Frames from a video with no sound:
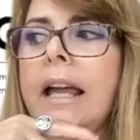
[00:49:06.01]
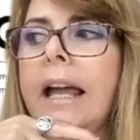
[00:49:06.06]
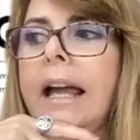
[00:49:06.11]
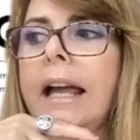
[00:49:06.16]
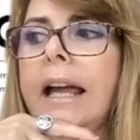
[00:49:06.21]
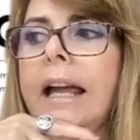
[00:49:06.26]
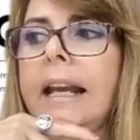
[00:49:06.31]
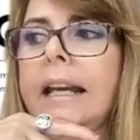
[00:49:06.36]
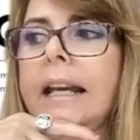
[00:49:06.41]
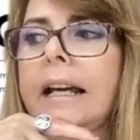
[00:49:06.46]

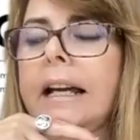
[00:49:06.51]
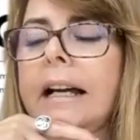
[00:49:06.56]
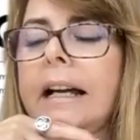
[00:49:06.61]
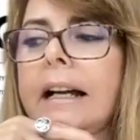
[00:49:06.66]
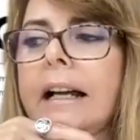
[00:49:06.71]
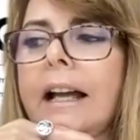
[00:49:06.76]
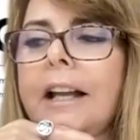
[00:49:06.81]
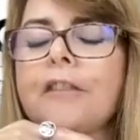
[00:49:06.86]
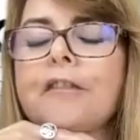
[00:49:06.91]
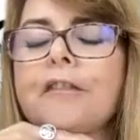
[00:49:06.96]
and
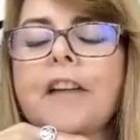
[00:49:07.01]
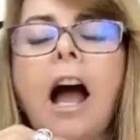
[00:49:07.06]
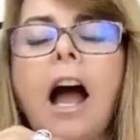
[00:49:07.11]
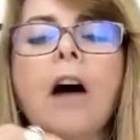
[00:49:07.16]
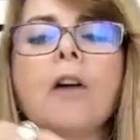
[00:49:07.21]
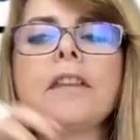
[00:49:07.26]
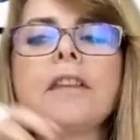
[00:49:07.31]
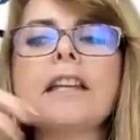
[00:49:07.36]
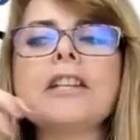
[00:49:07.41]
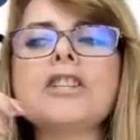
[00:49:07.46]
kind of
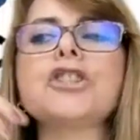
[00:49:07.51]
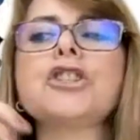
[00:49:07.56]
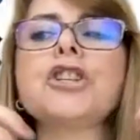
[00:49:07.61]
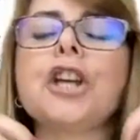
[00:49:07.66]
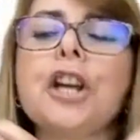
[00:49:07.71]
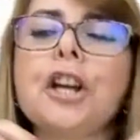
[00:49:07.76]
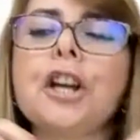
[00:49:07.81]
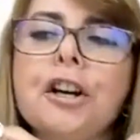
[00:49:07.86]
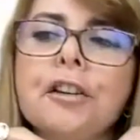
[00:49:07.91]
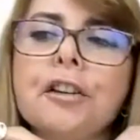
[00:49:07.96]
how they
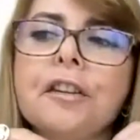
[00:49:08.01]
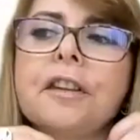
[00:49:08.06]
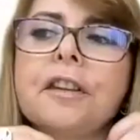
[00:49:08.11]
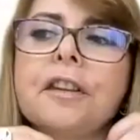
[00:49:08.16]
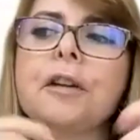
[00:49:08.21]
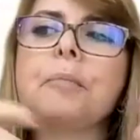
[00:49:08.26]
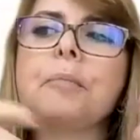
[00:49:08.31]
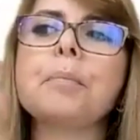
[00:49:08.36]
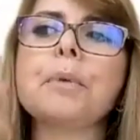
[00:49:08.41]
shared their